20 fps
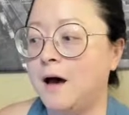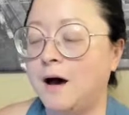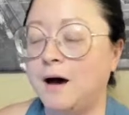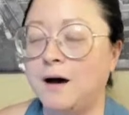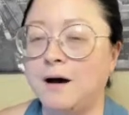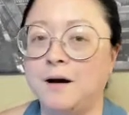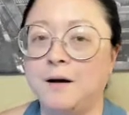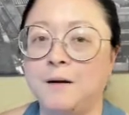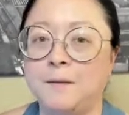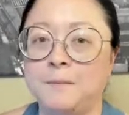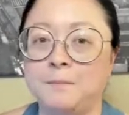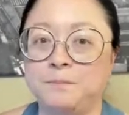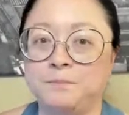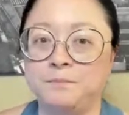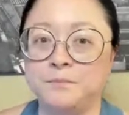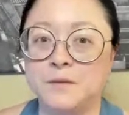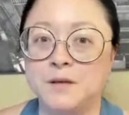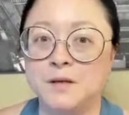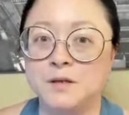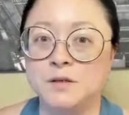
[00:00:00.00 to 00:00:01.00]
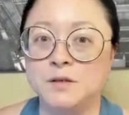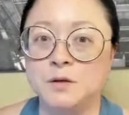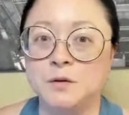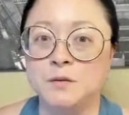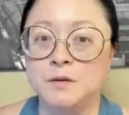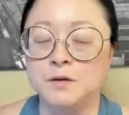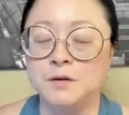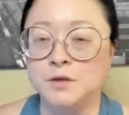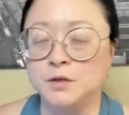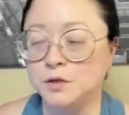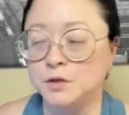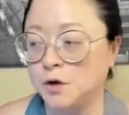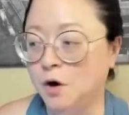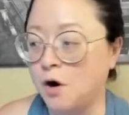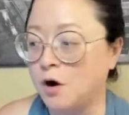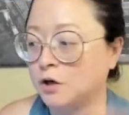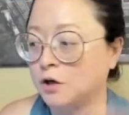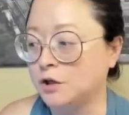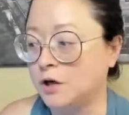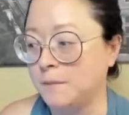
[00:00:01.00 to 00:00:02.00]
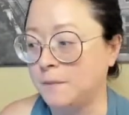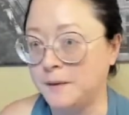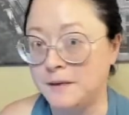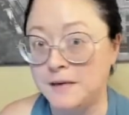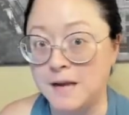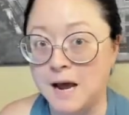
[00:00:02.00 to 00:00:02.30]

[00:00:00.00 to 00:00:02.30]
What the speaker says: So there's a cigar shop in